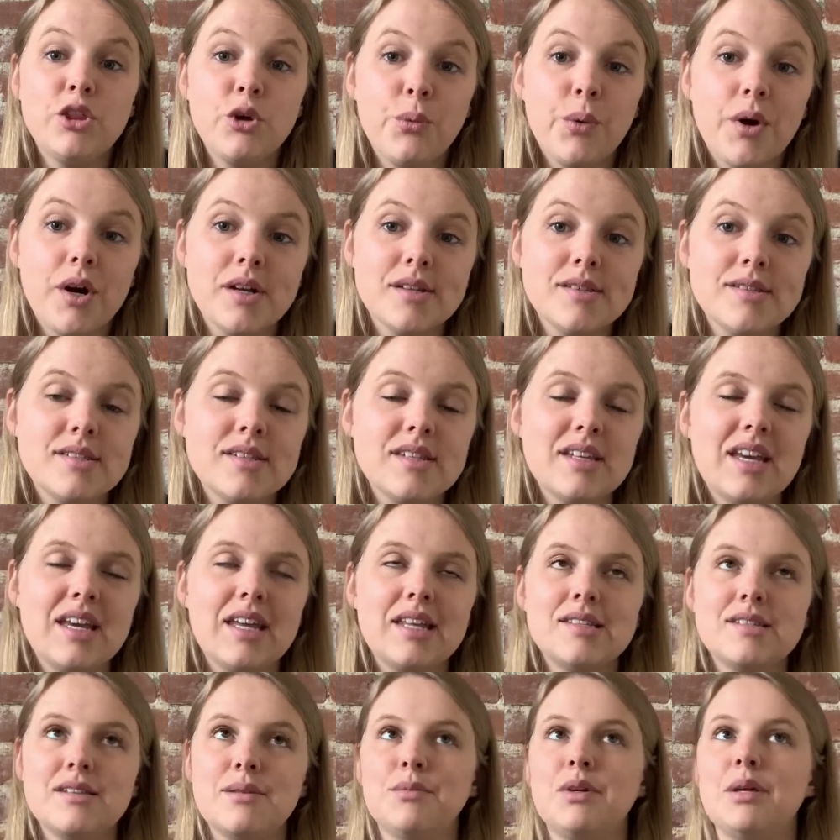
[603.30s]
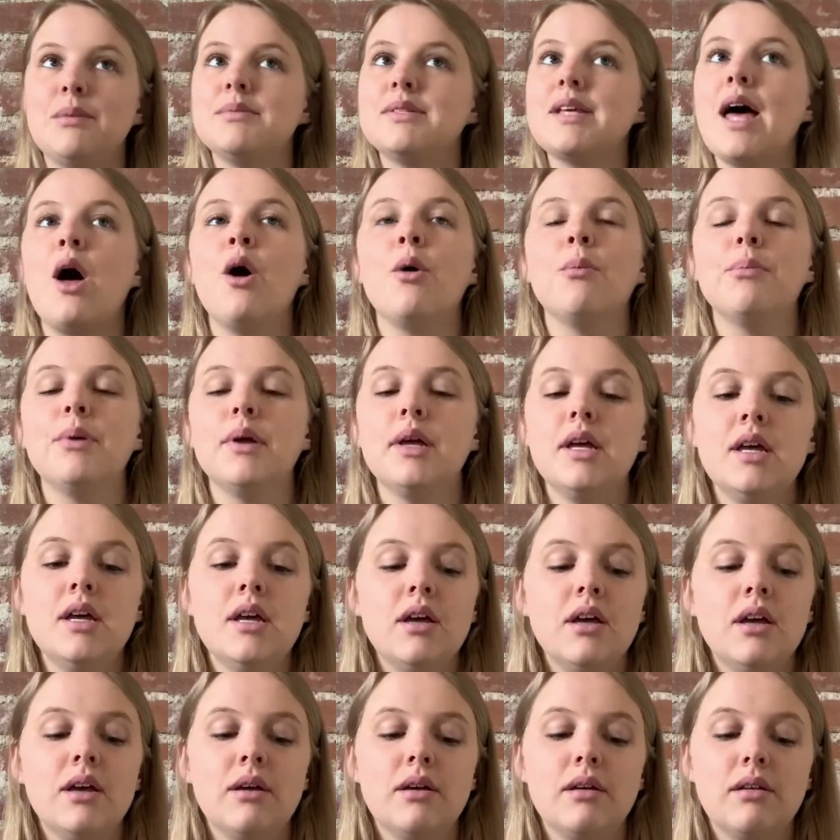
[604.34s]
the words, it can sometimes help,
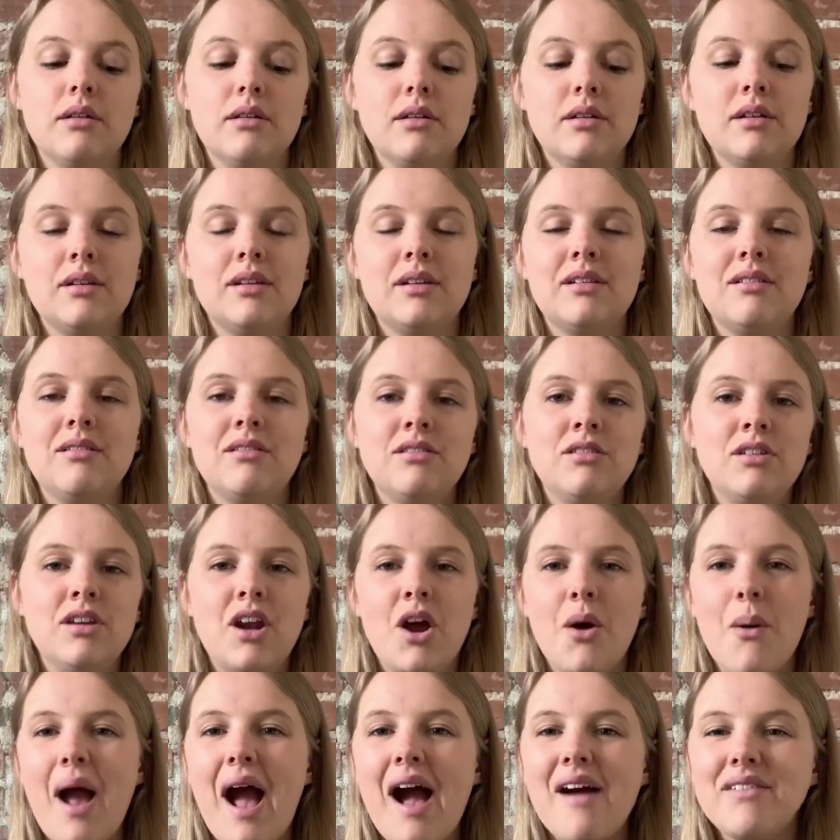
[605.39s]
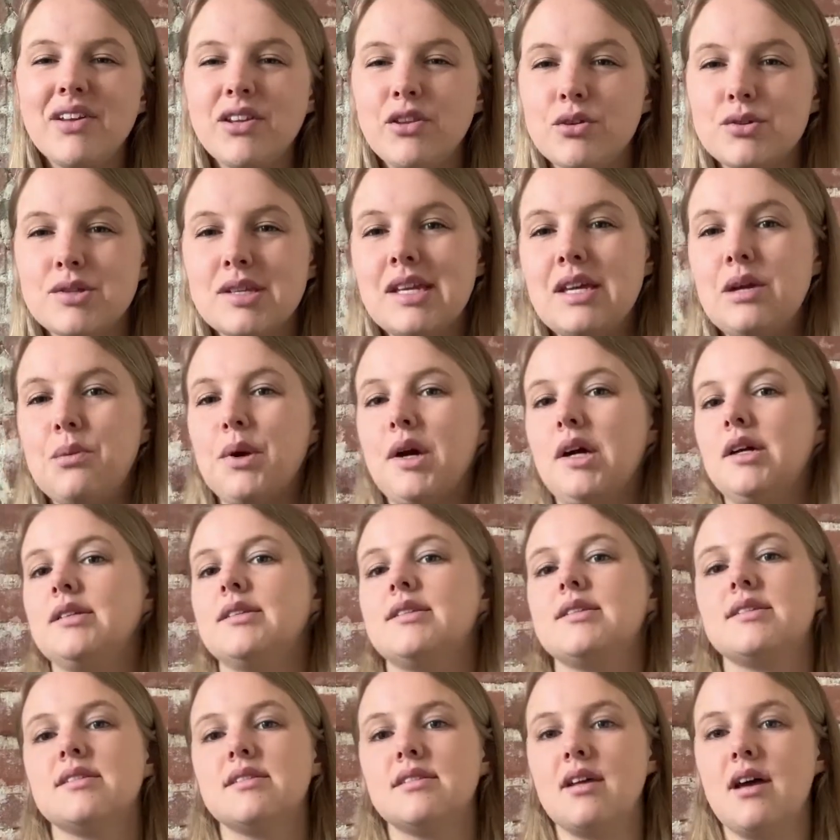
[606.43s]
having those
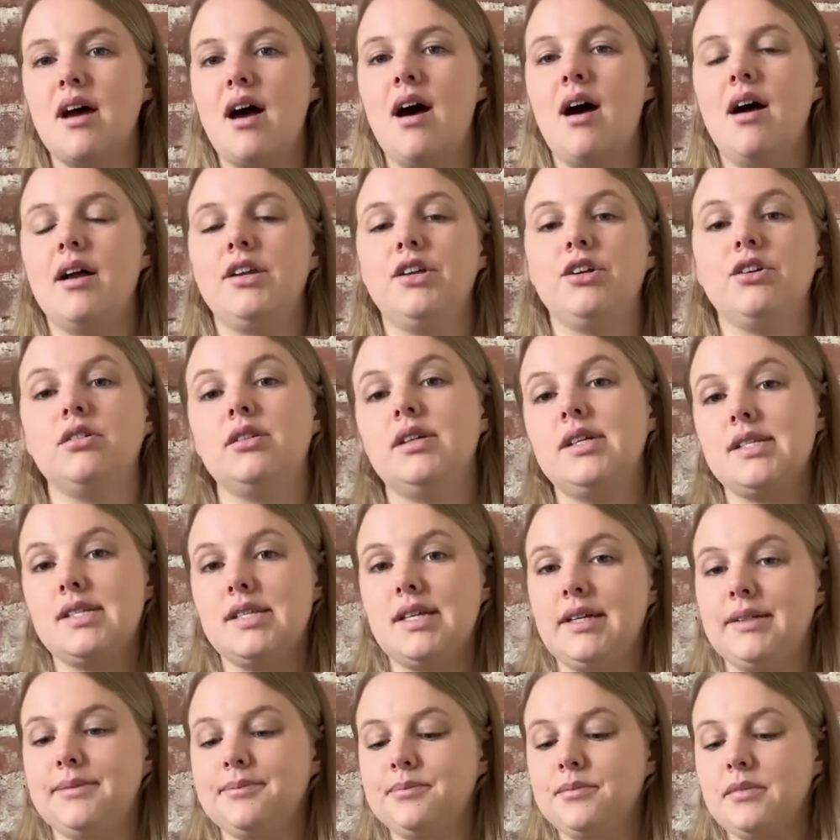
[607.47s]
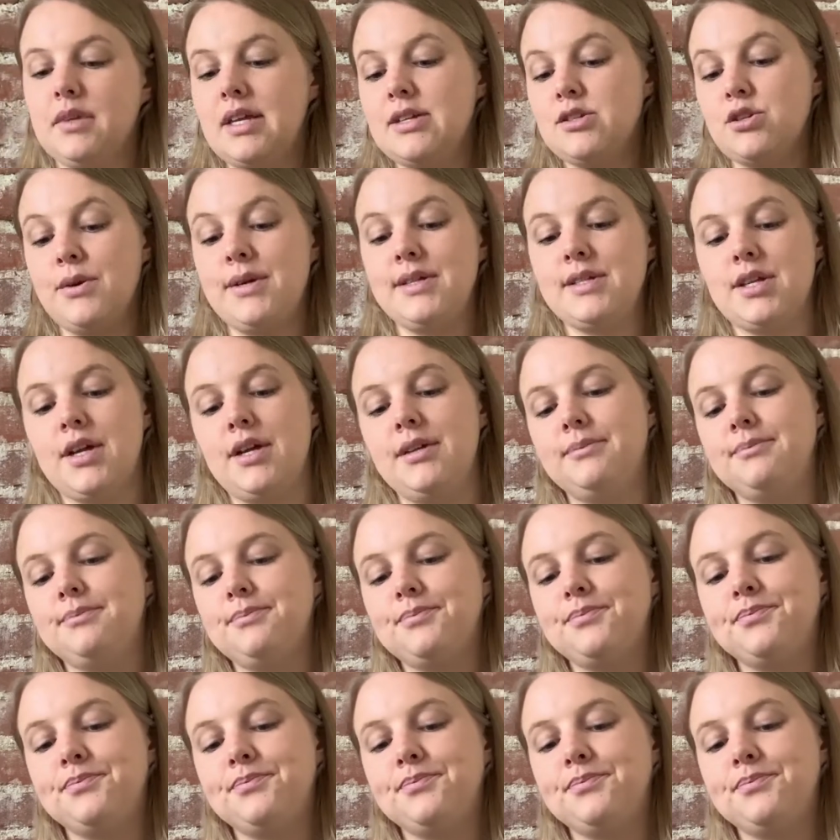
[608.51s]
keywords on your listing is always good.